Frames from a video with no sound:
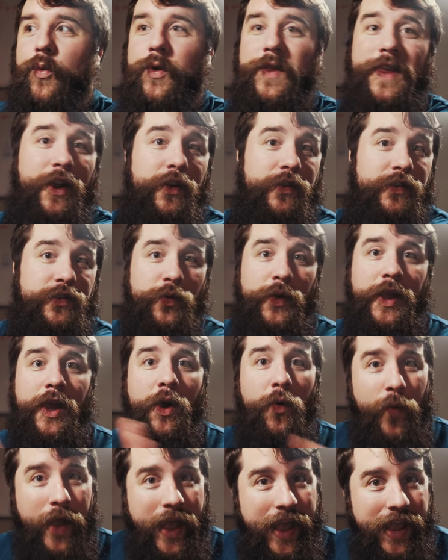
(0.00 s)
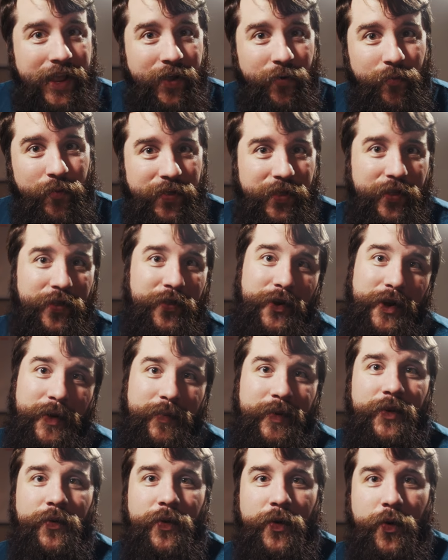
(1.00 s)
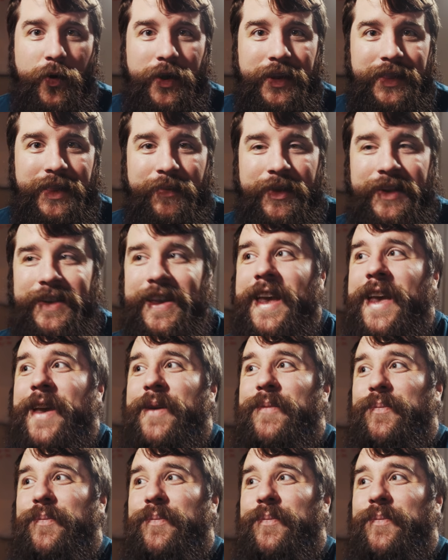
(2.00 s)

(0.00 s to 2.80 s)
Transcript: where they are doing away with the 30 minute recording limit,